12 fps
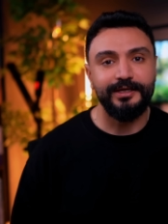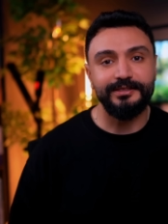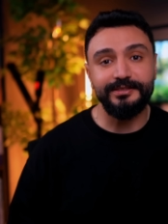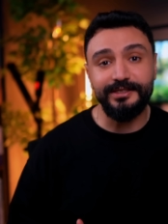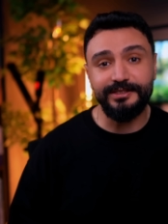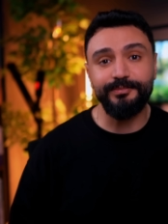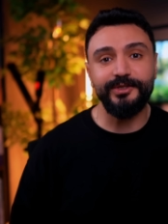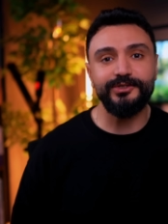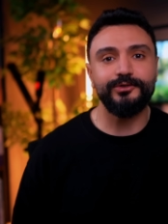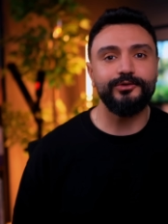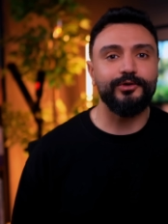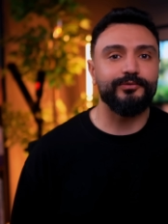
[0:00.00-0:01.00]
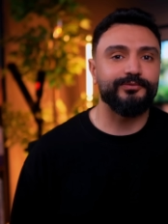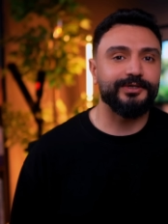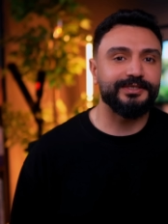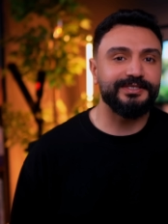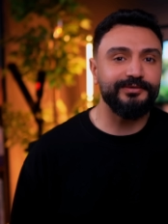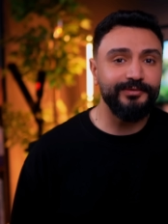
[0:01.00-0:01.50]
This method
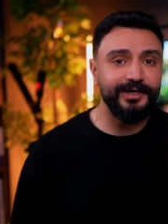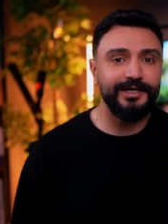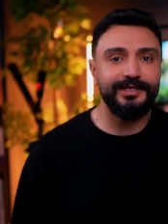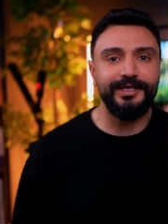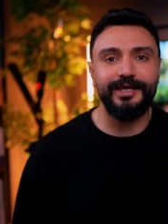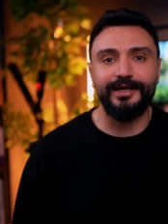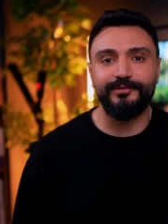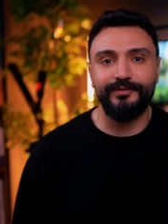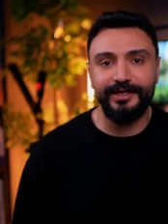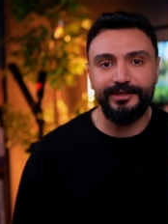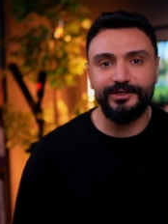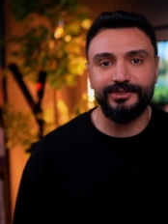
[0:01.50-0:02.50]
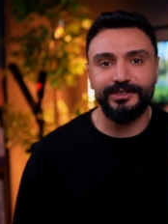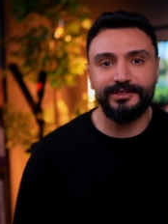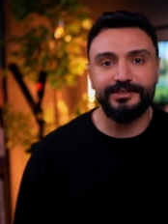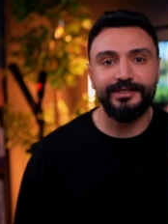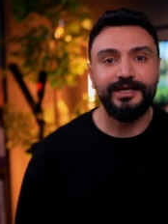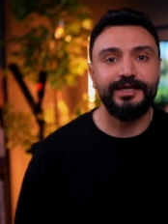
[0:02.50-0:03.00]
offers several key
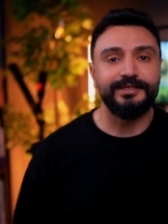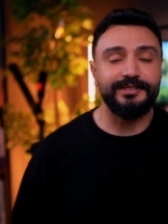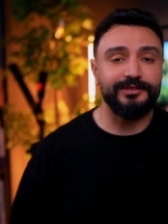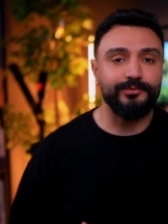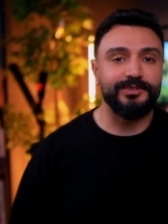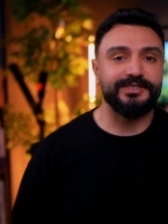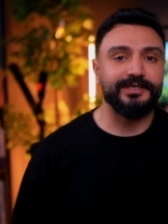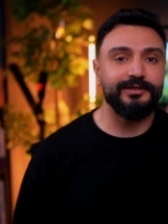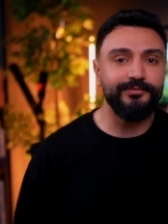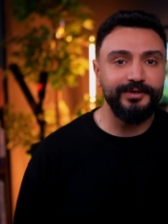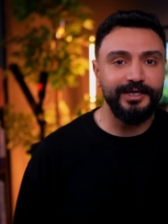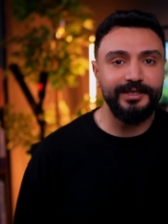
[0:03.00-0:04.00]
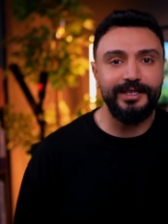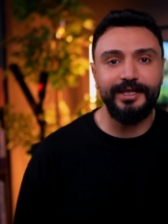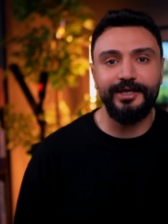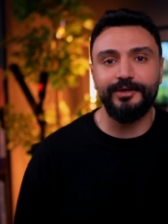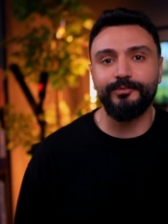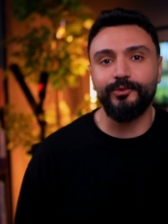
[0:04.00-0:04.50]
advantages that will
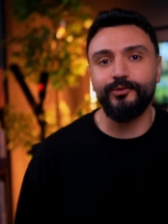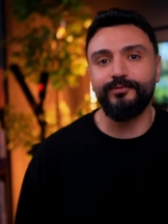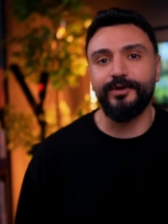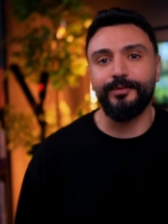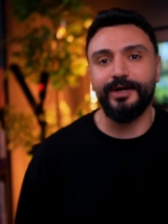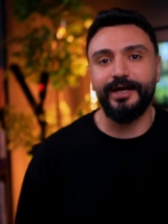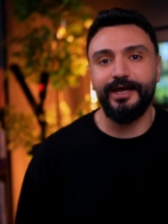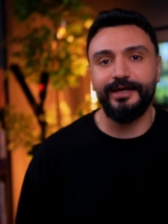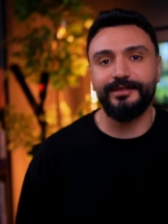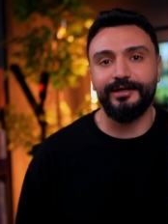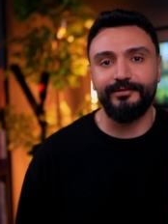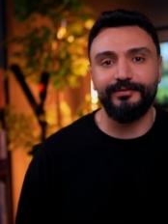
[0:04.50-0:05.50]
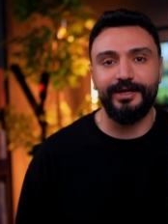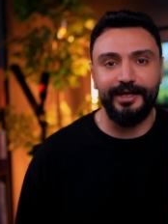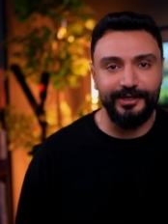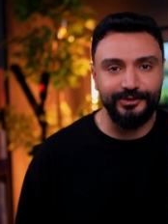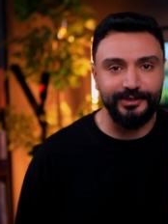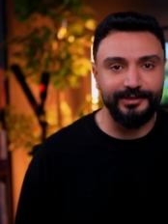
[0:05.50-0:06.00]
significantly improve our AI travel
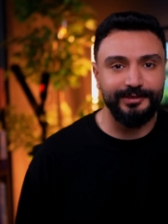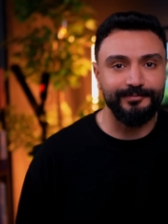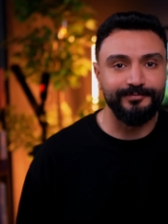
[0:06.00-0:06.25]
agent.